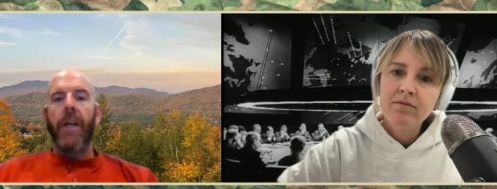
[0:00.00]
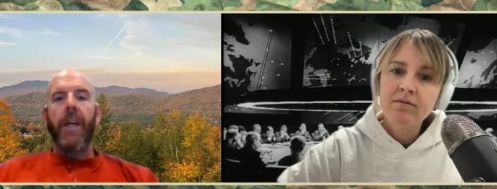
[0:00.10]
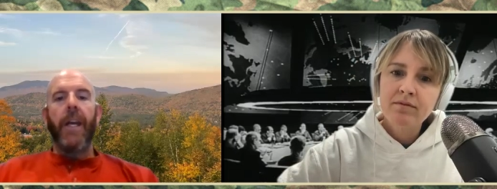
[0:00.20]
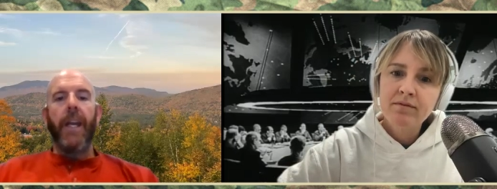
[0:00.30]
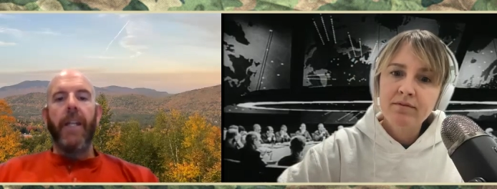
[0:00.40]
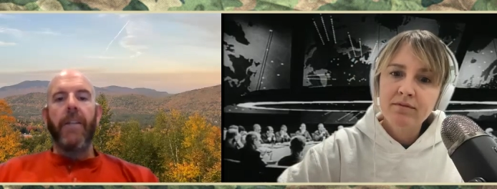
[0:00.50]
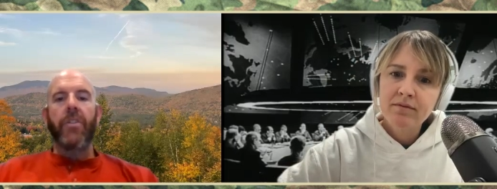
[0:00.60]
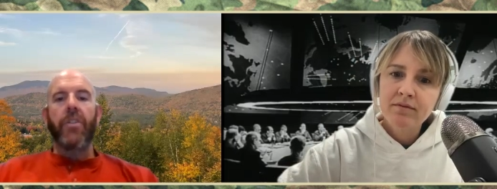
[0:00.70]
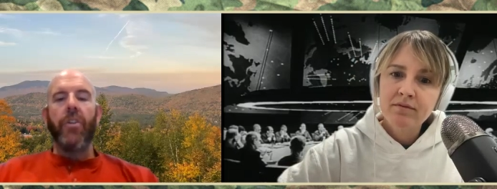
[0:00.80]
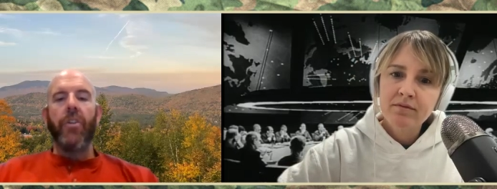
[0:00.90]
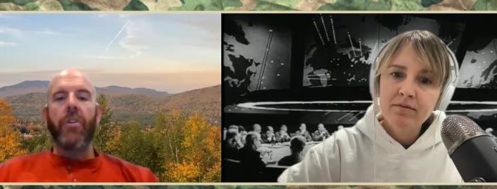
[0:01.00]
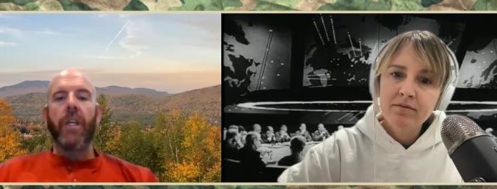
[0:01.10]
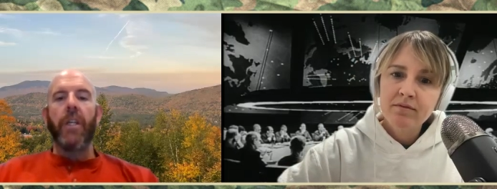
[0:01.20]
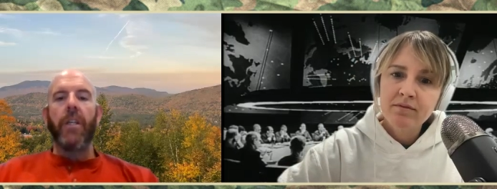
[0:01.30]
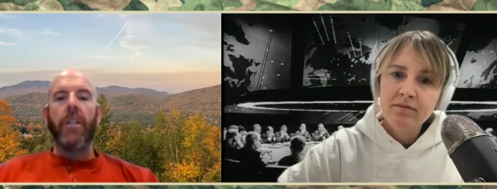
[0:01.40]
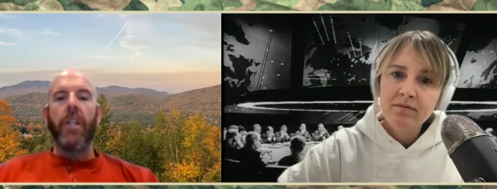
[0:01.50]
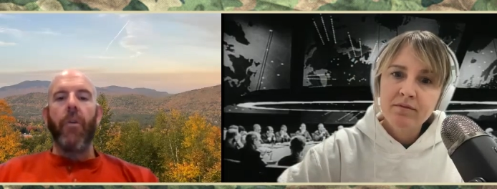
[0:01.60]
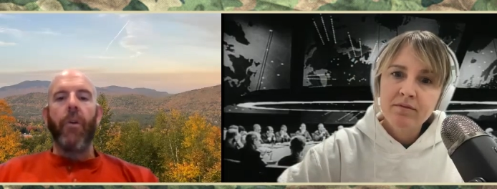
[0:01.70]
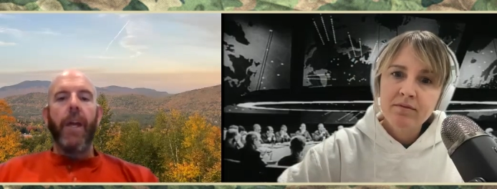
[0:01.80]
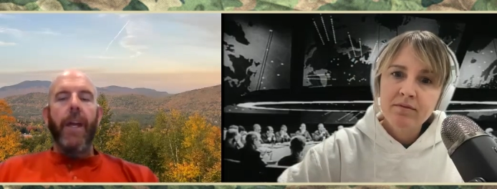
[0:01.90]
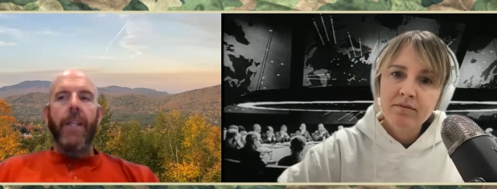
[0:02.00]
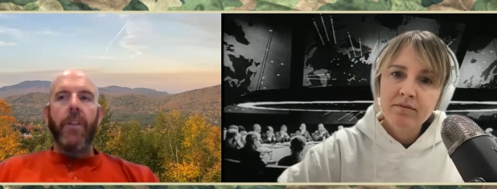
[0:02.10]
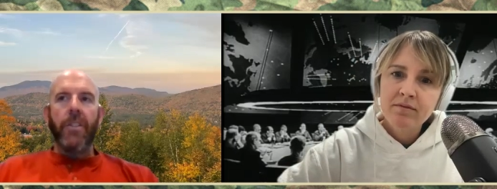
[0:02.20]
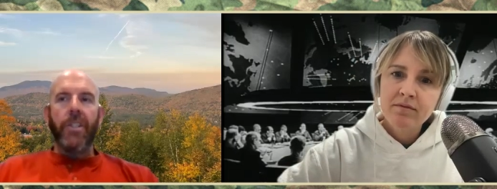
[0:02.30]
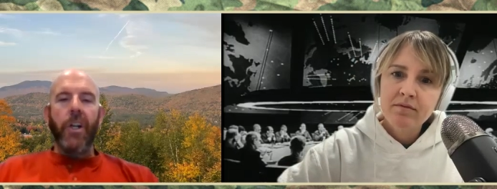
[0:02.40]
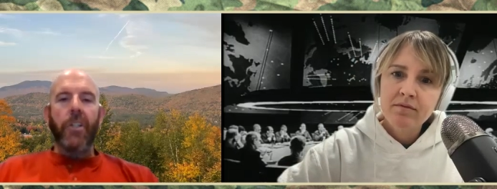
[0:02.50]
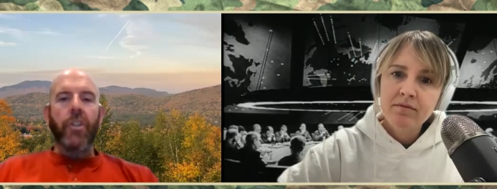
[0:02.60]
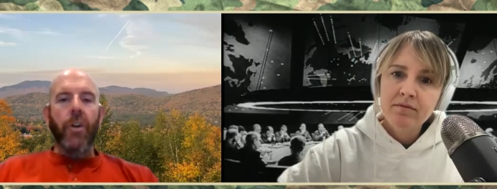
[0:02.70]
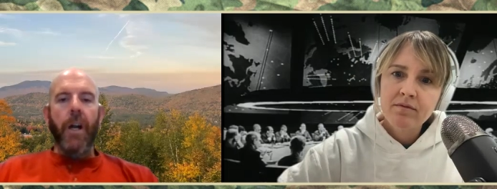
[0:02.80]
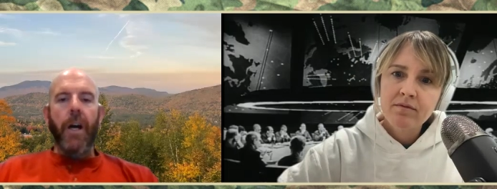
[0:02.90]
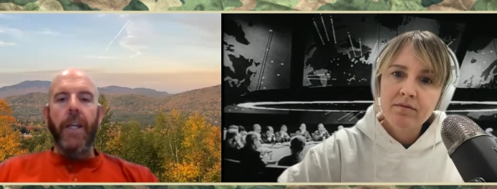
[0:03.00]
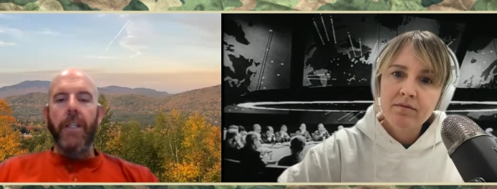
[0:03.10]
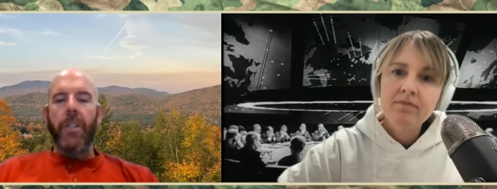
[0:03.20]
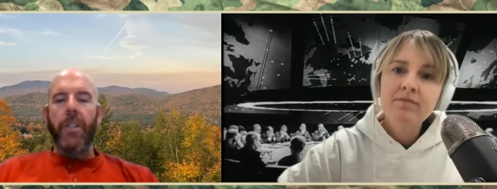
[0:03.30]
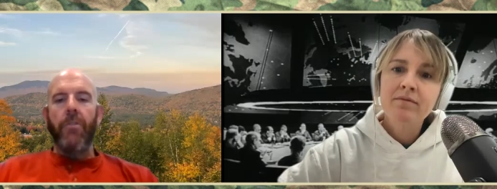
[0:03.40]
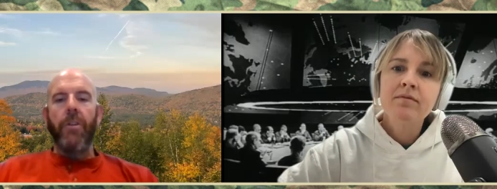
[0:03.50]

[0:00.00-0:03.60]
Speaker 1: Mm-hmm. And so you can, as long as you're not trying to,